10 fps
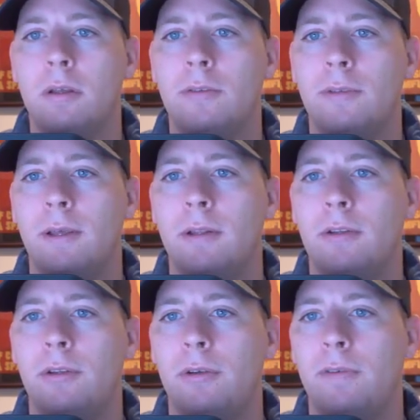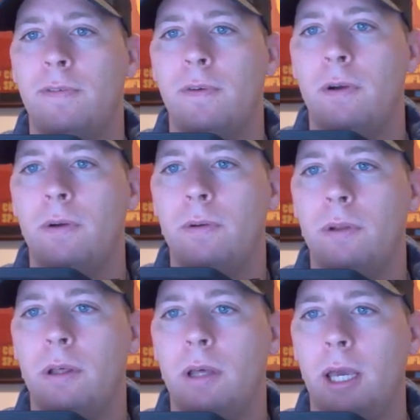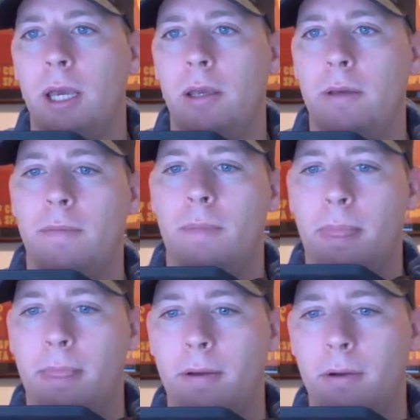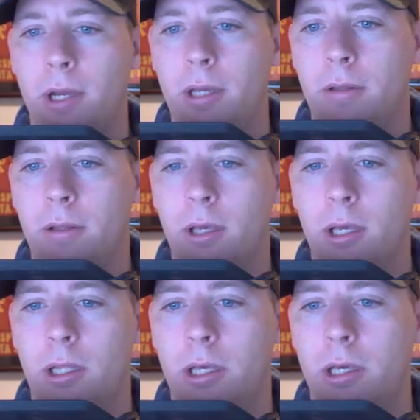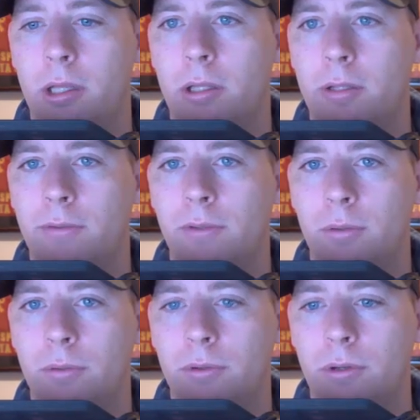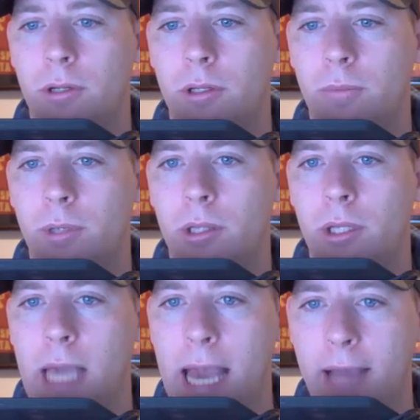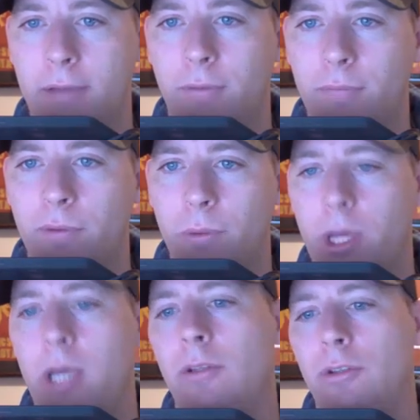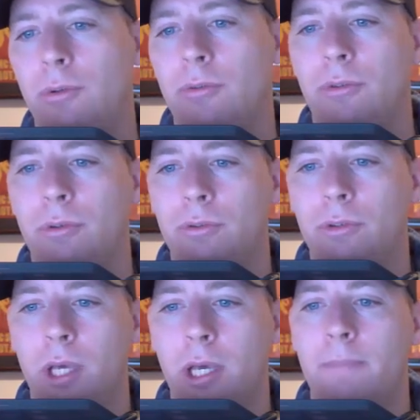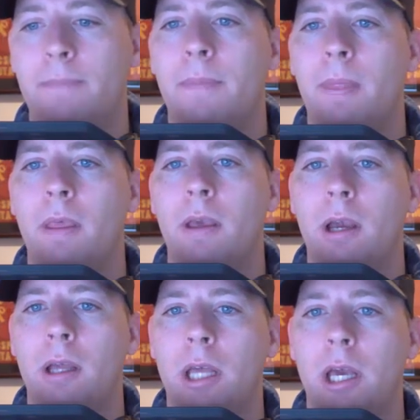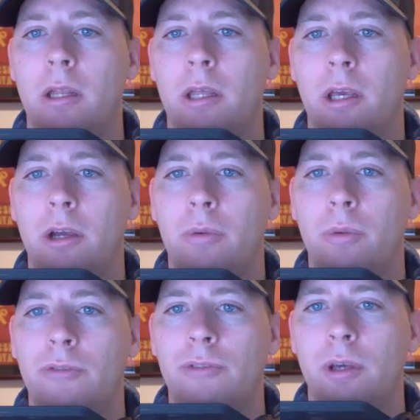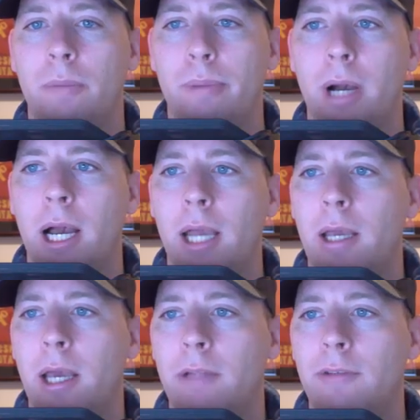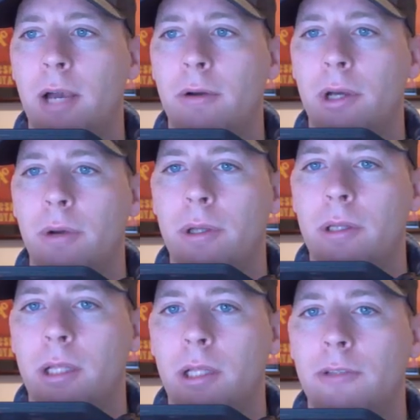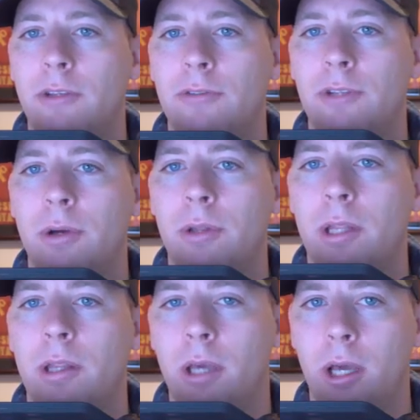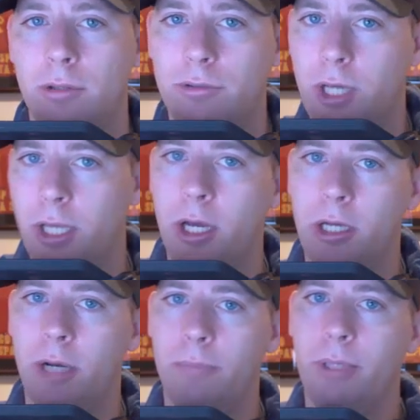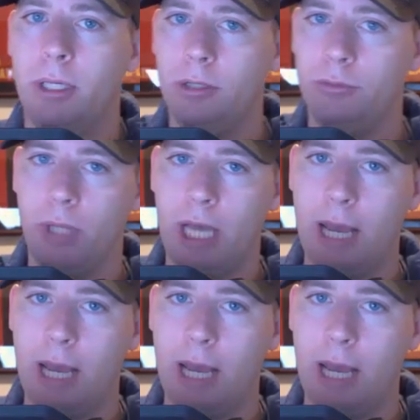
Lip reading: Sent to phone A. All right, and then let's see what's going on here. We get the ACK from phone A to CUCM, and then here we see a buy, and it's outgoing. That lets us know that the other side hung up, because what